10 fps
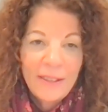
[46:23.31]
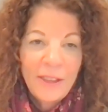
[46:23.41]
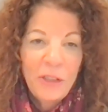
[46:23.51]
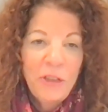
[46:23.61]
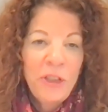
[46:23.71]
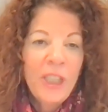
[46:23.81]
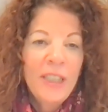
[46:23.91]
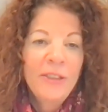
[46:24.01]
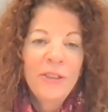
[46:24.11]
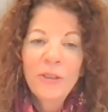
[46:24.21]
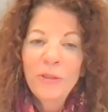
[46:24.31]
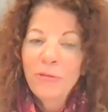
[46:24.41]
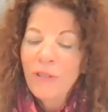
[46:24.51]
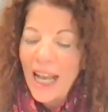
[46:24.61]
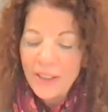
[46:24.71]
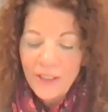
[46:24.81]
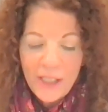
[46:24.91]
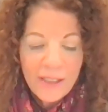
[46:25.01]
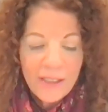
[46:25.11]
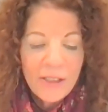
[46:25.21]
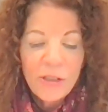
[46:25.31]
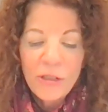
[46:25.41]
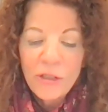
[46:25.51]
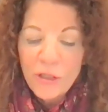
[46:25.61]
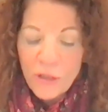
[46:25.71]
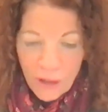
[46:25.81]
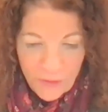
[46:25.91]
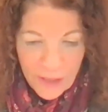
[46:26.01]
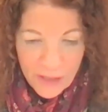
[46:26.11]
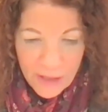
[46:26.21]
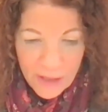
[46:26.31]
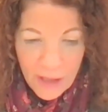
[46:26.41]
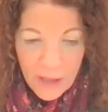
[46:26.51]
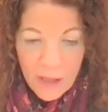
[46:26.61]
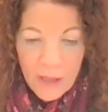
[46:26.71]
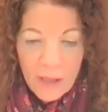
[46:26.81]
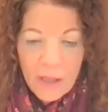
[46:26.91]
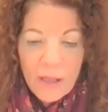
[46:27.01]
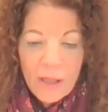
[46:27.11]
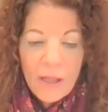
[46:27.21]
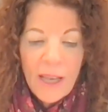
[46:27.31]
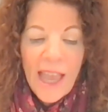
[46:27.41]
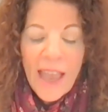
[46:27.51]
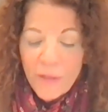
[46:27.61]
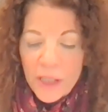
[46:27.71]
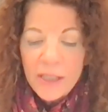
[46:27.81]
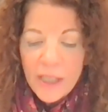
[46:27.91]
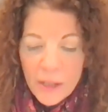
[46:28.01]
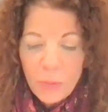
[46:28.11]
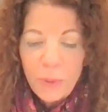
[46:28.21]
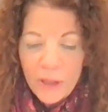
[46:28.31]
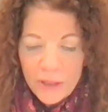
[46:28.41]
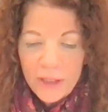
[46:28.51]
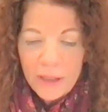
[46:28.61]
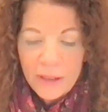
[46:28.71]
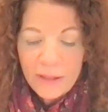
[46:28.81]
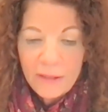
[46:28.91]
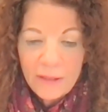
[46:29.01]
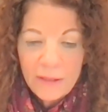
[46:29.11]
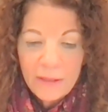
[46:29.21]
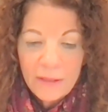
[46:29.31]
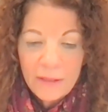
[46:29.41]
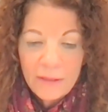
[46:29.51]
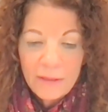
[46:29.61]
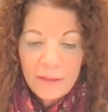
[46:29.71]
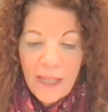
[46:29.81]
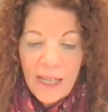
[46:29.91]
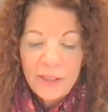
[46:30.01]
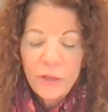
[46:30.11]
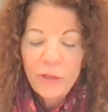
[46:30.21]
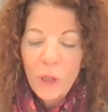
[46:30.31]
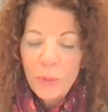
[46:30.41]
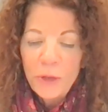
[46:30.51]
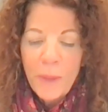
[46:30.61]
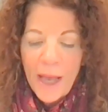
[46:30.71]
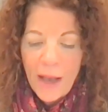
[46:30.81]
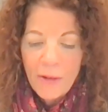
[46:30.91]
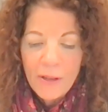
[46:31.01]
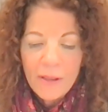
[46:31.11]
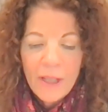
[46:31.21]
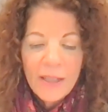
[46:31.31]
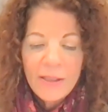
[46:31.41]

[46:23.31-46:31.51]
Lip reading: They're just scratching the surface. Every single person has so much power.